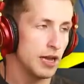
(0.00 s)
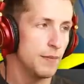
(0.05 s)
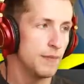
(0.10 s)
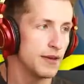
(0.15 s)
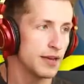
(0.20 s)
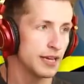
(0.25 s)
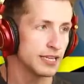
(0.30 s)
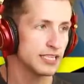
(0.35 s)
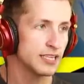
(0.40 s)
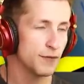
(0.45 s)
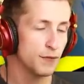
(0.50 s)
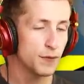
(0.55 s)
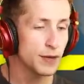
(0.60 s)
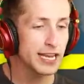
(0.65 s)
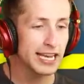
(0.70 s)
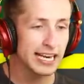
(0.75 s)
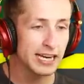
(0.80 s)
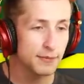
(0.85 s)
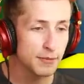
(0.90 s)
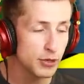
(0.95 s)
Because if we
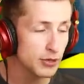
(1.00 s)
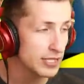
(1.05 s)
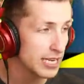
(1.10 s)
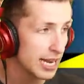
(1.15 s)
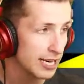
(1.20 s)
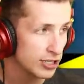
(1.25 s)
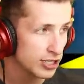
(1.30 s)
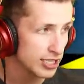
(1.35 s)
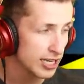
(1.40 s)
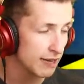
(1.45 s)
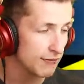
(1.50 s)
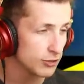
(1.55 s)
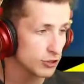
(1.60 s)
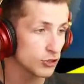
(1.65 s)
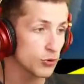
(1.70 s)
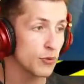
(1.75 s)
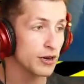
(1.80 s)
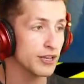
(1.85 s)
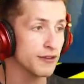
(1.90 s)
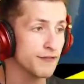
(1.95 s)
get mutation level
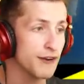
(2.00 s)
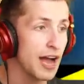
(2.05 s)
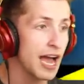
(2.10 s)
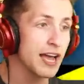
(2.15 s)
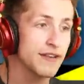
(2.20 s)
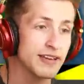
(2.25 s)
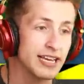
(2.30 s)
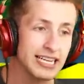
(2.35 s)
25,